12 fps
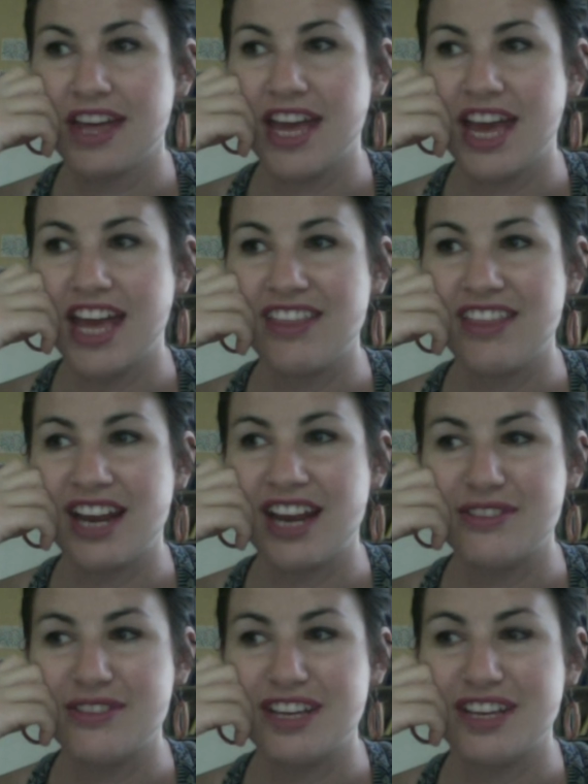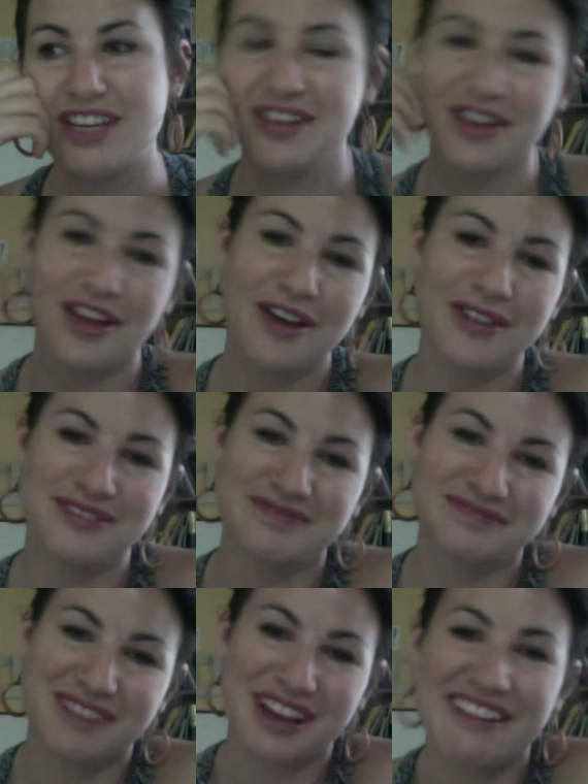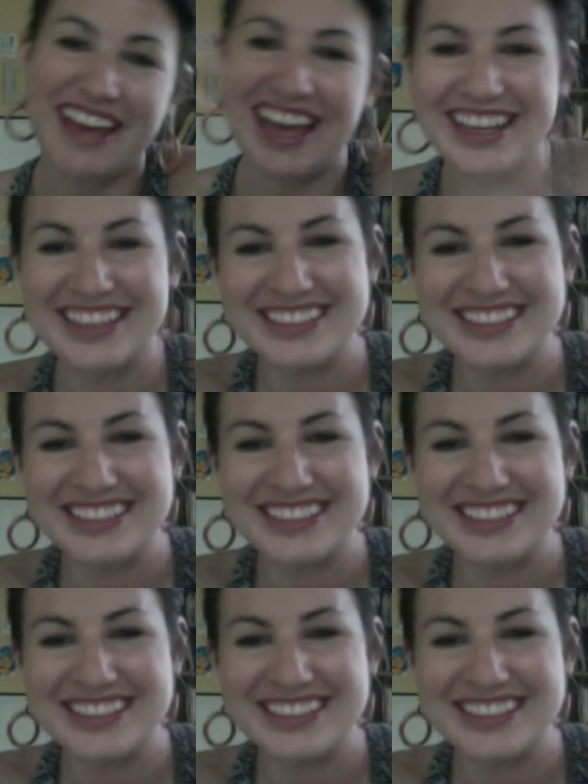And then I was like, oh, okay.